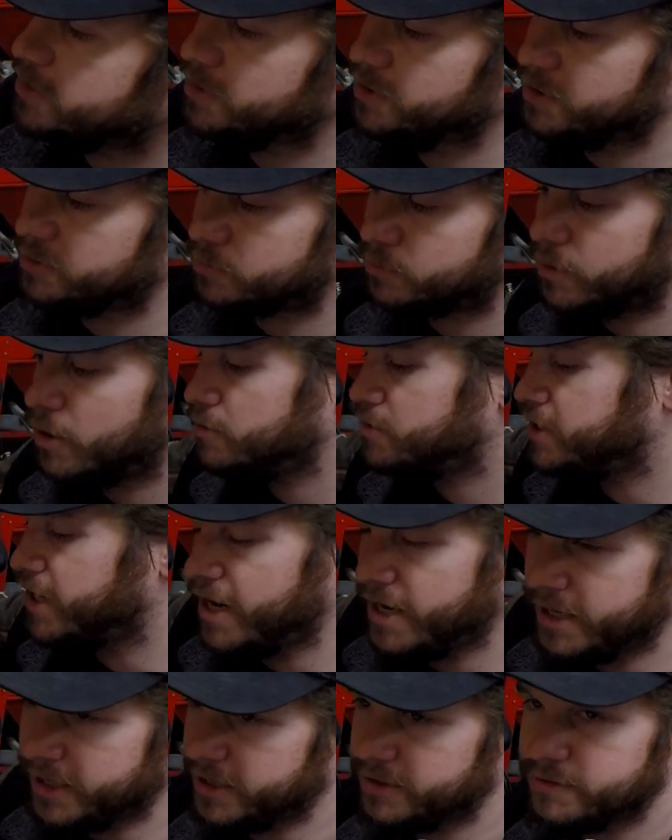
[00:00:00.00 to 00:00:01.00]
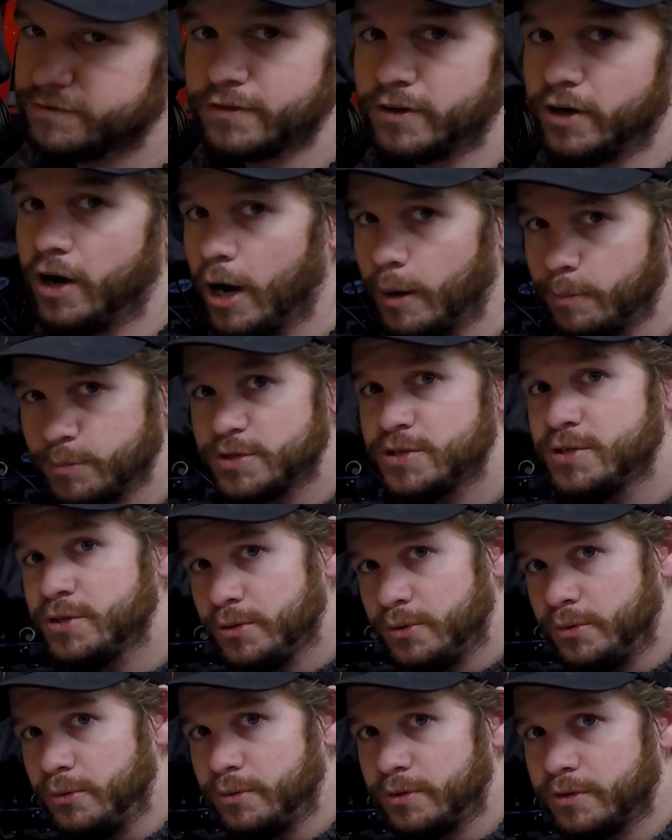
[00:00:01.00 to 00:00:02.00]
you're rotating it for up
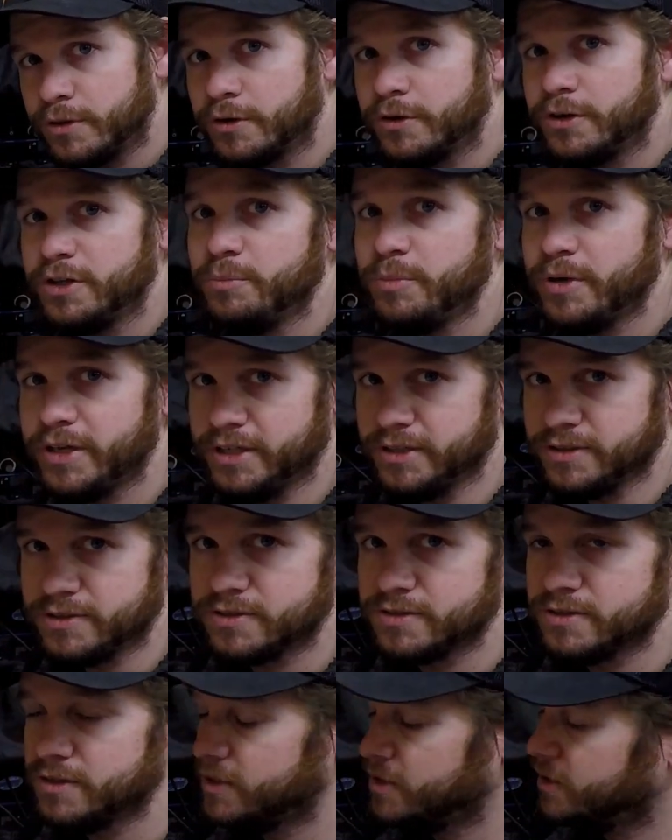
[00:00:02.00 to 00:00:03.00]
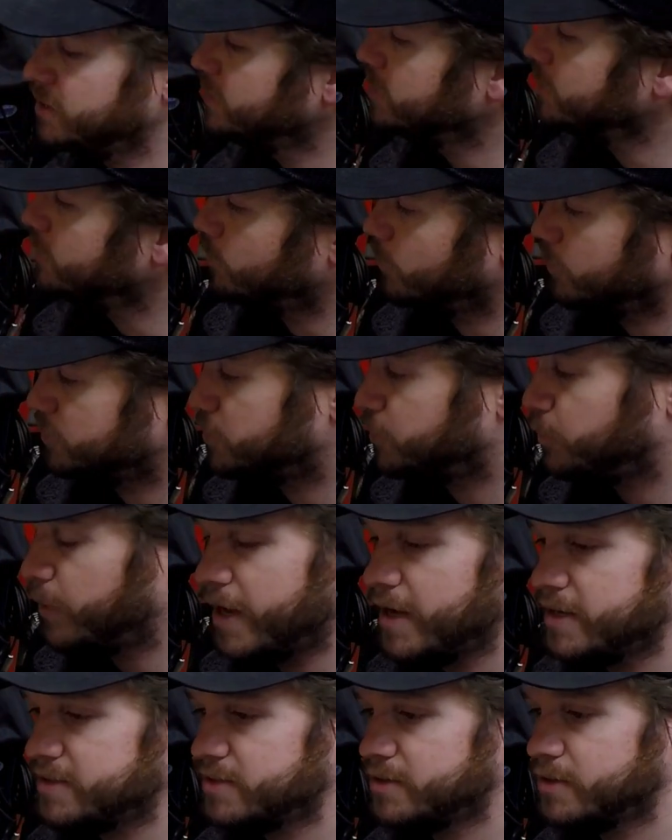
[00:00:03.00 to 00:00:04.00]
to 30 minutes. Once you're
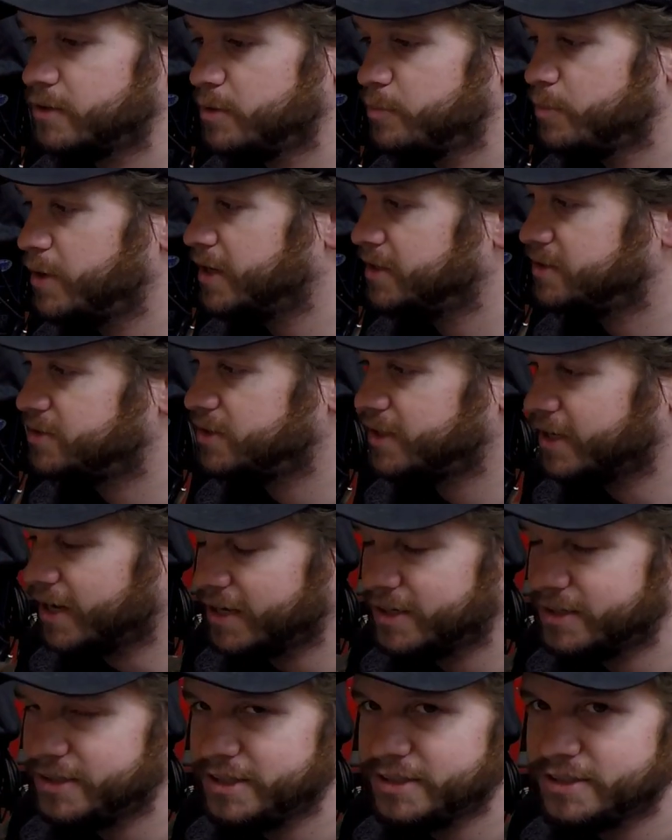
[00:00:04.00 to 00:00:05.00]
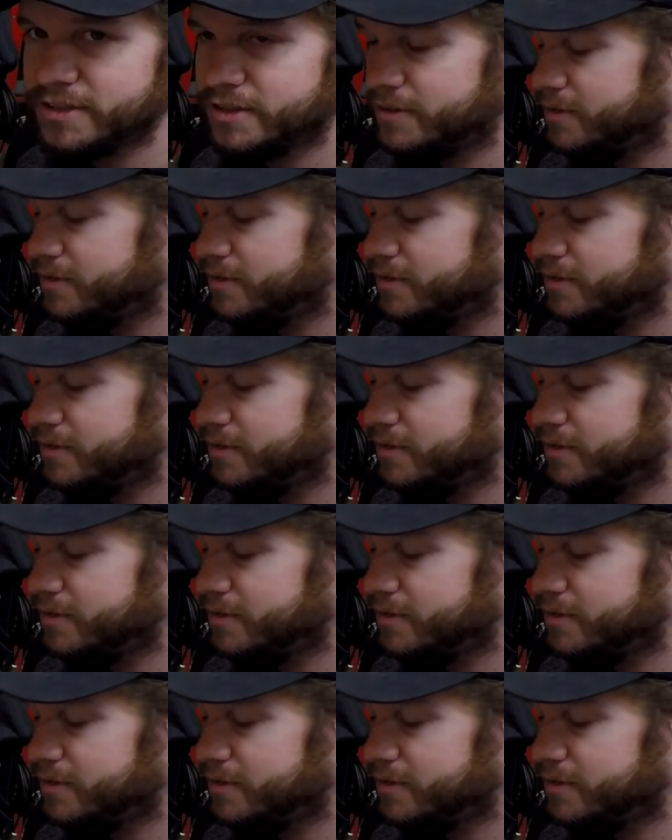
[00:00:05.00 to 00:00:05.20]
past 30 minutes, you kind of need